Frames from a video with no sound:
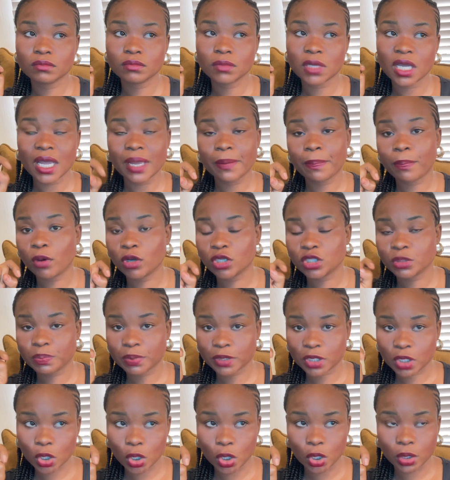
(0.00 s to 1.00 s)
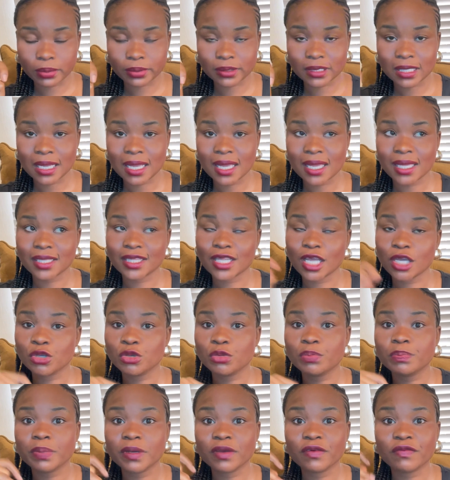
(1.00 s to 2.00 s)
airport pickups, then you
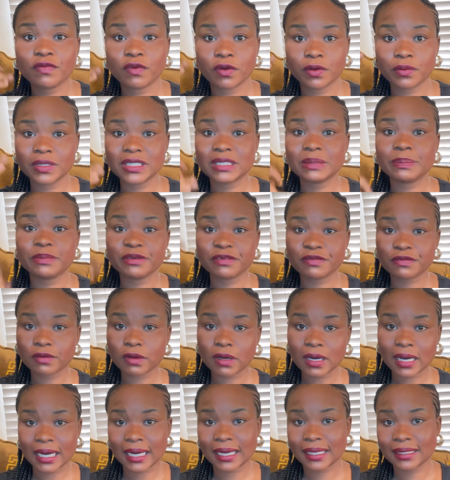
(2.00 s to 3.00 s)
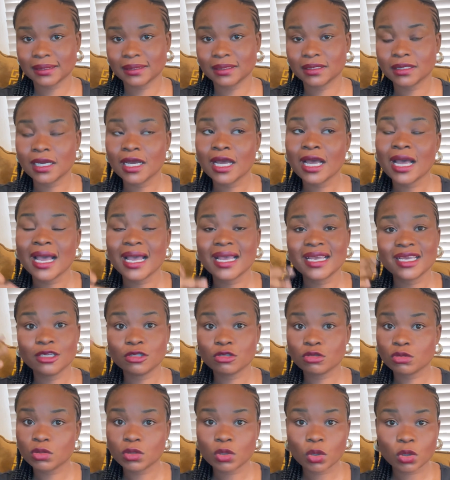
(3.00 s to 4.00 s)
pay for it beforehand.
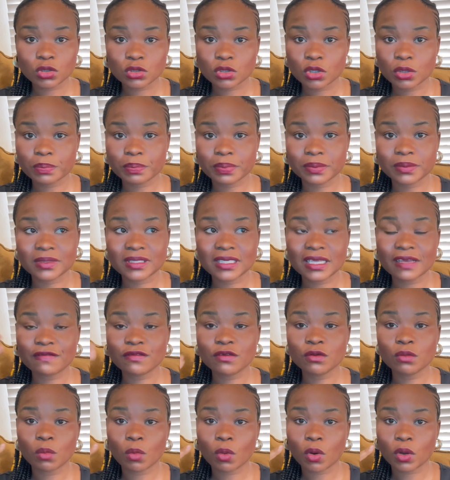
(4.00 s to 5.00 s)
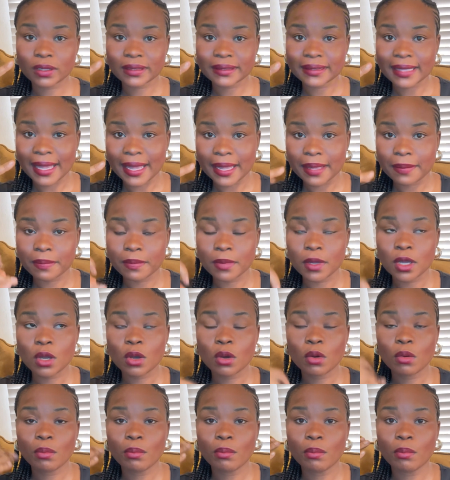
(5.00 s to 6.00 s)
It will also save you more time,
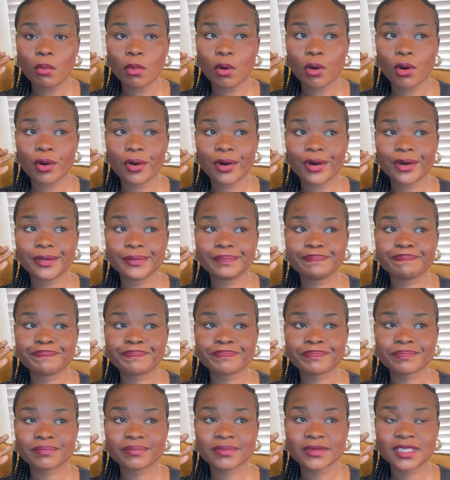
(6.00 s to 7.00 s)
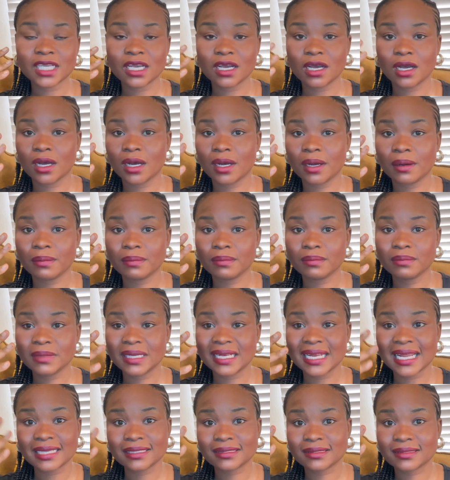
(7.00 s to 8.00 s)
more
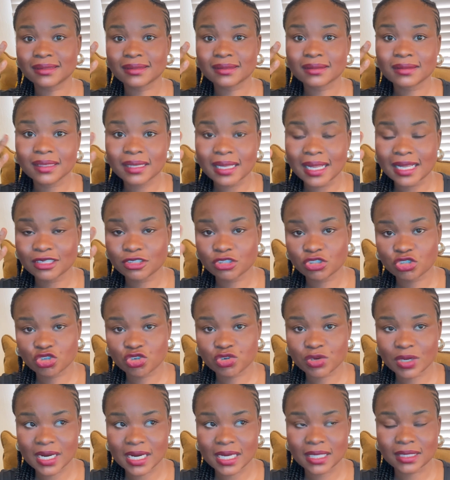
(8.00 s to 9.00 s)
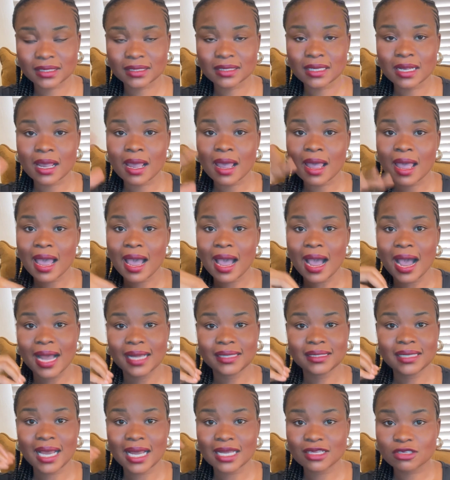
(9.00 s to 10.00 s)
less stress,
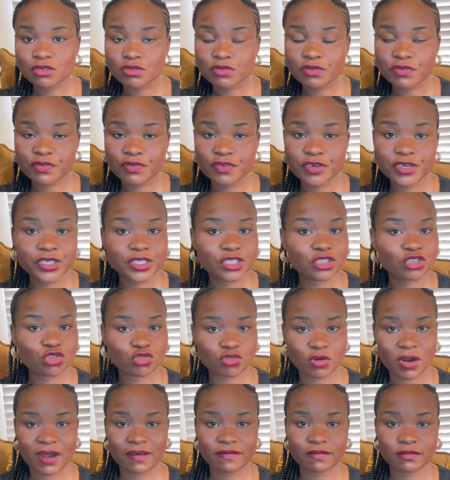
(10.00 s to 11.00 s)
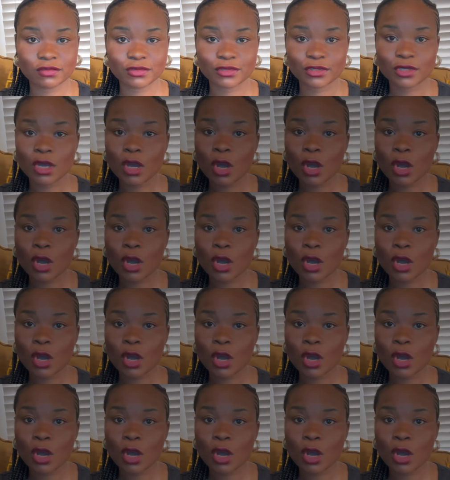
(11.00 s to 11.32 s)
and hassle-free travels.